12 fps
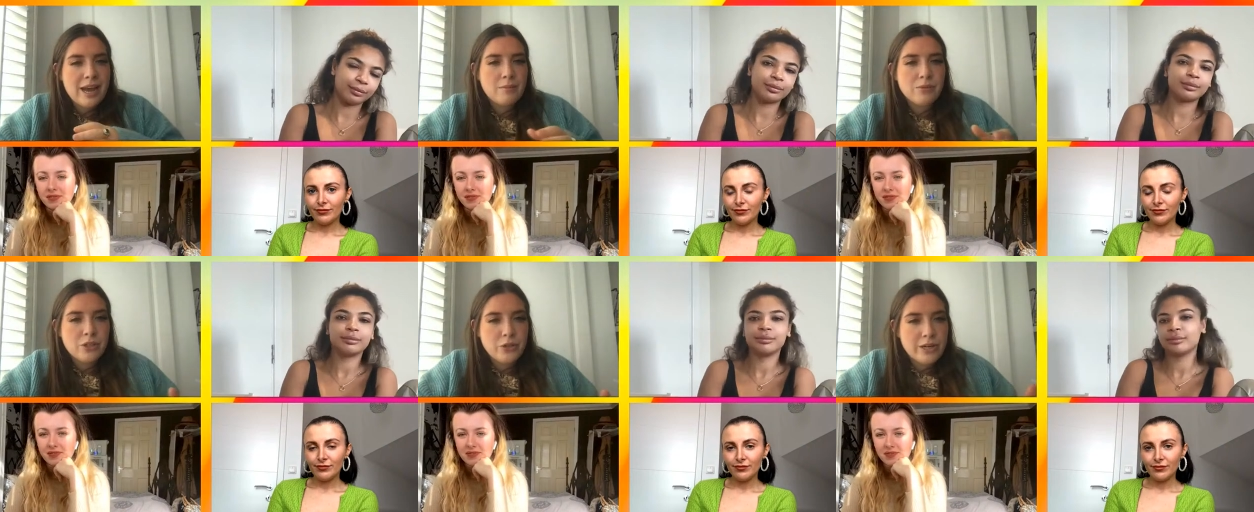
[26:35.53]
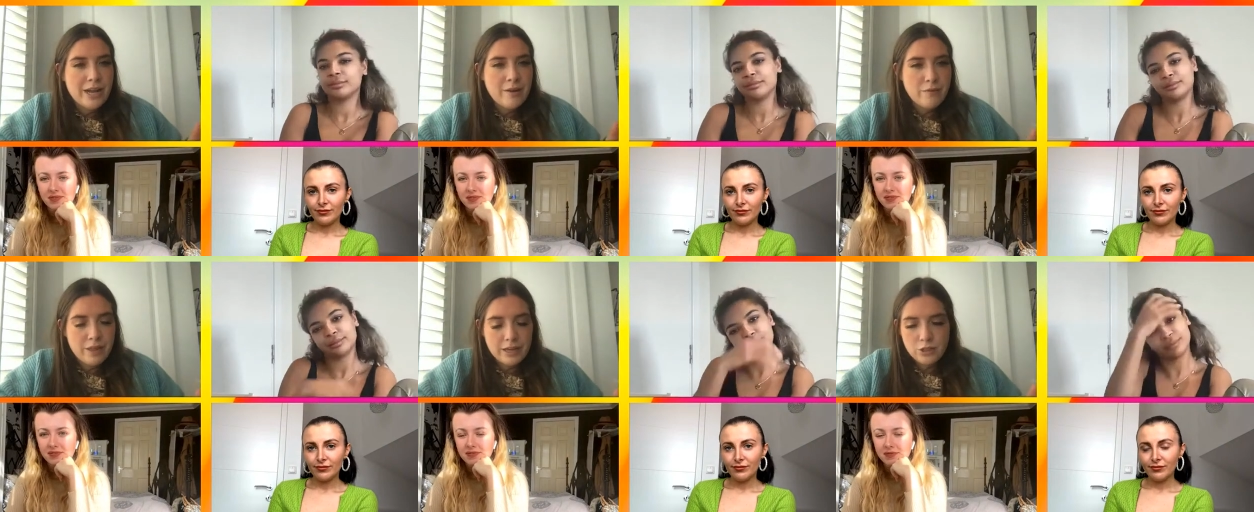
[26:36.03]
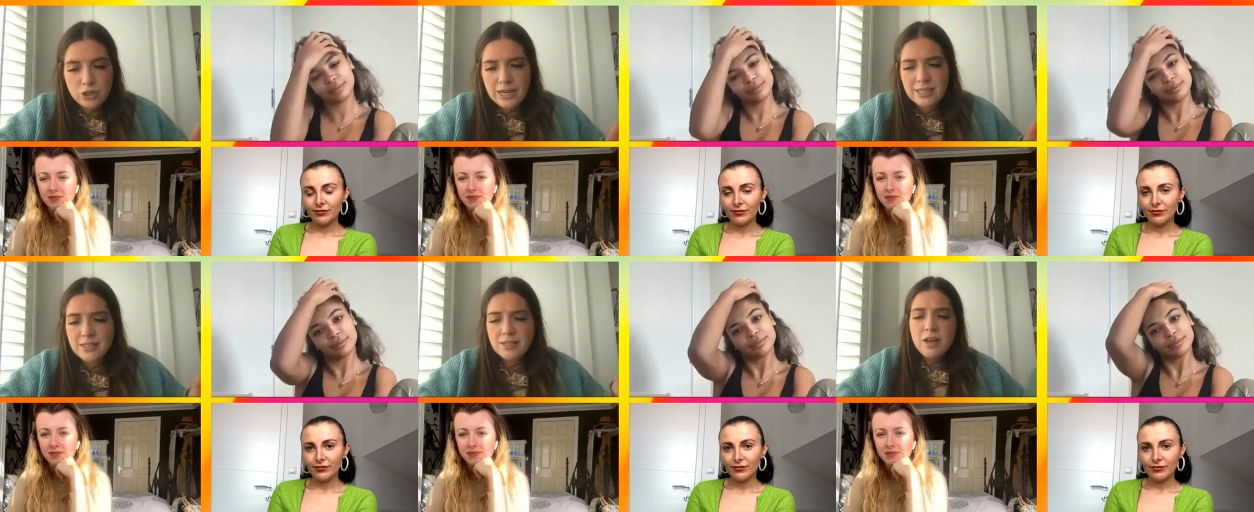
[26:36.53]
Speaker 1: absolutely everything,
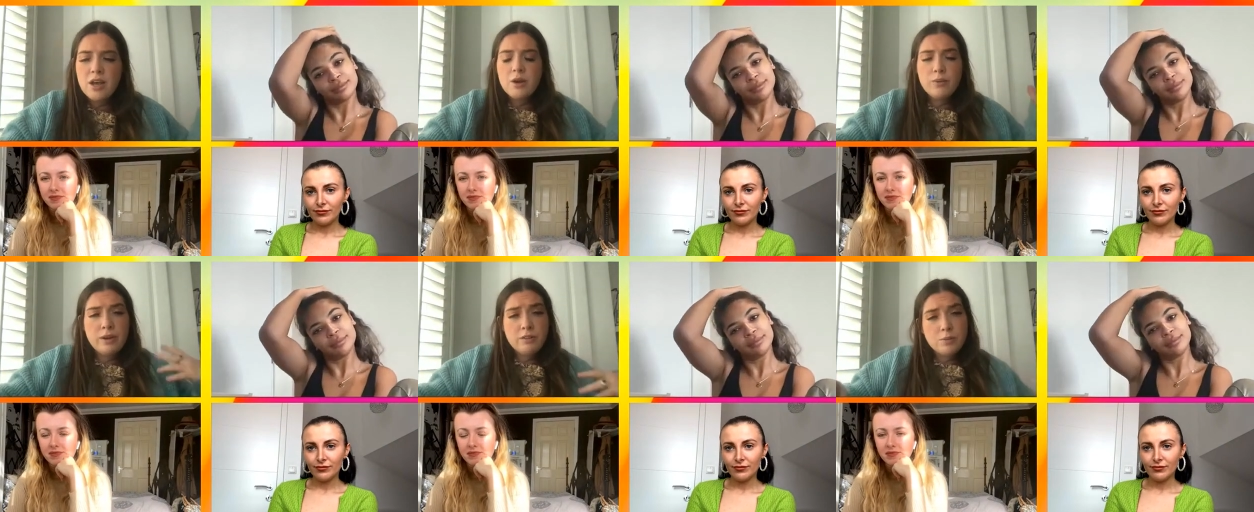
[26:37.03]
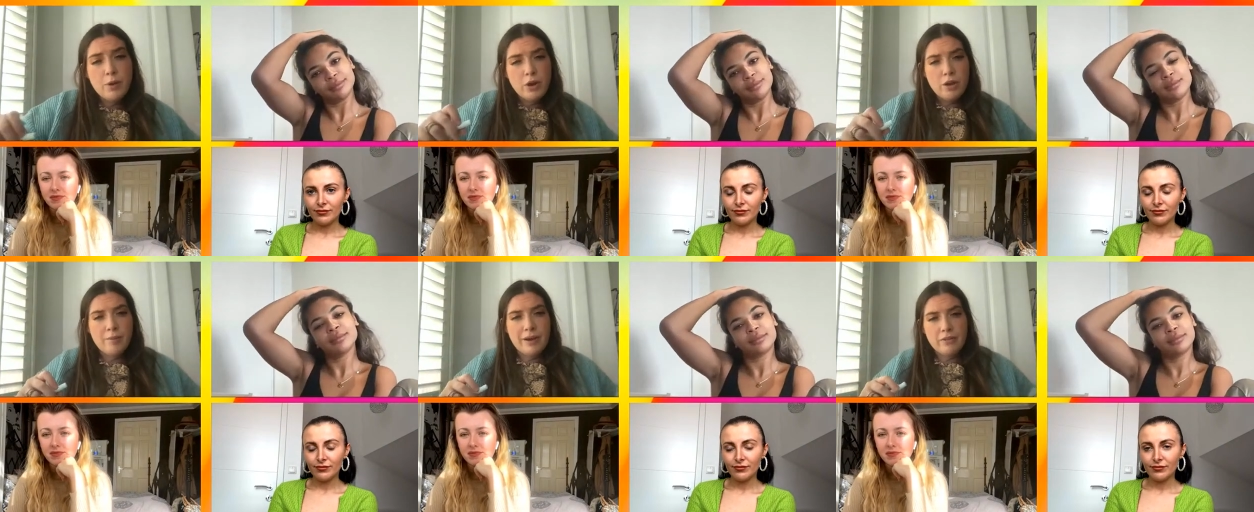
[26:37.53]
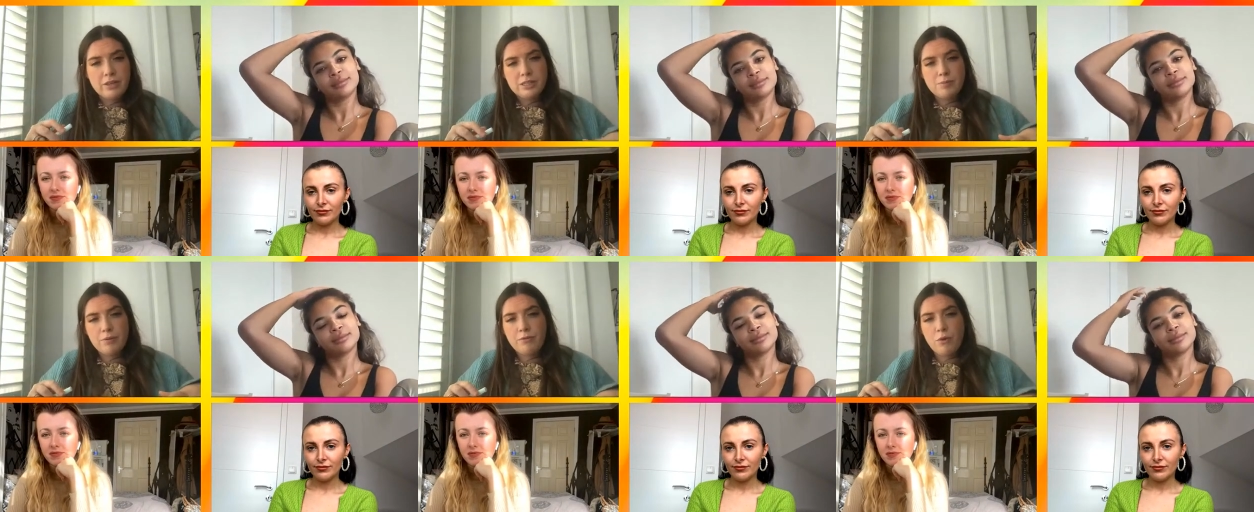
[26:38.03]
Jess? We've spoken about
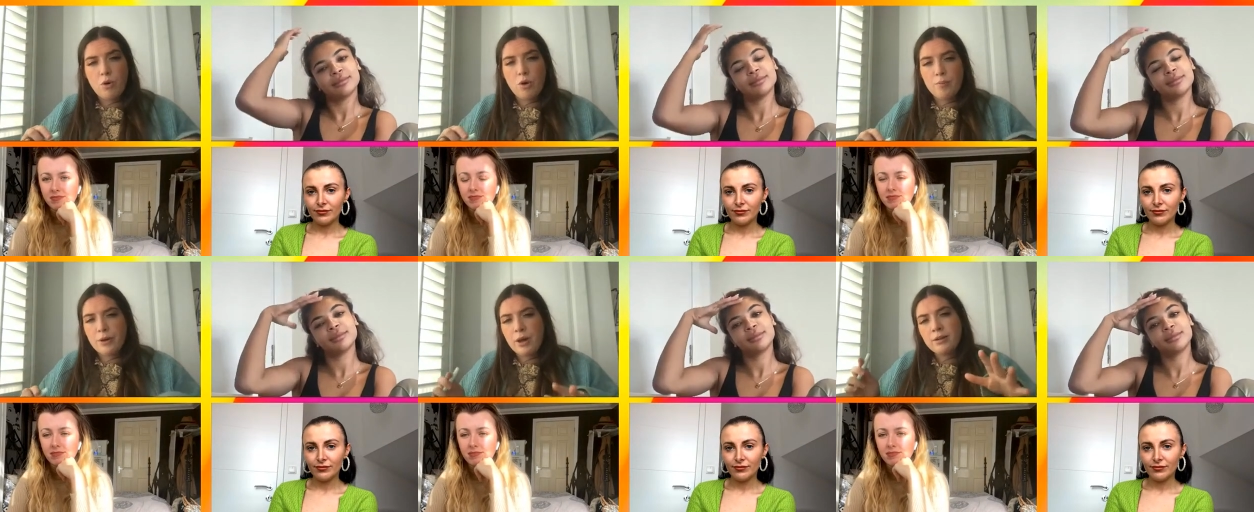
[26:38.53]
this before, but